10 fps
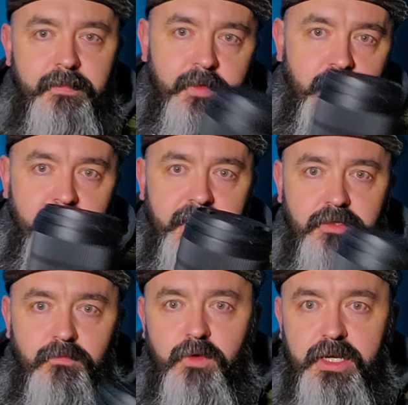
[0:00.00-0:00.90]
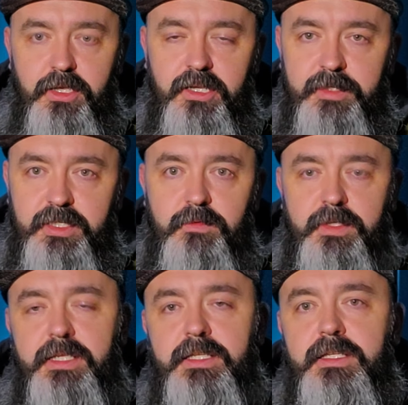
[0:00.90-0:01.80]
Create some really good images with
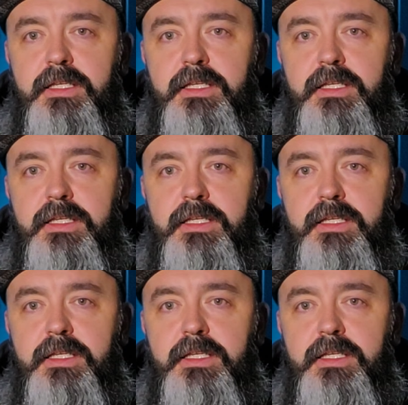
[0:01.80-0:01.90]
this.